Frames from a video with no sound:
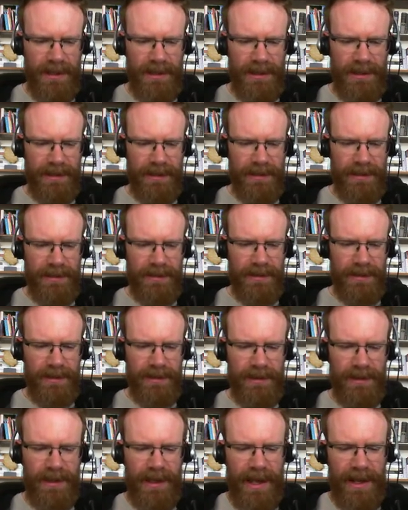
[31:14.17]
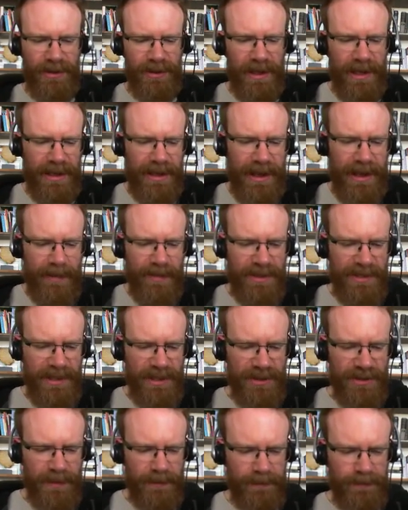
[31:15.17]
uh, athletic
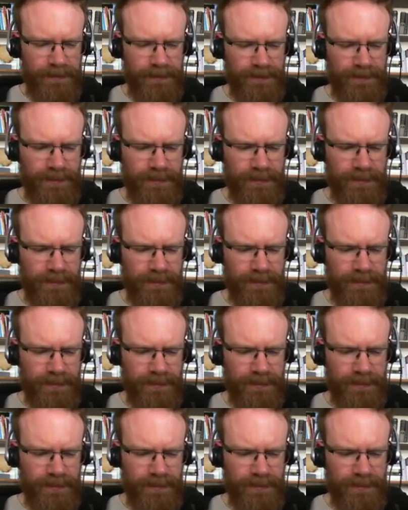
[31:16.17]
competition.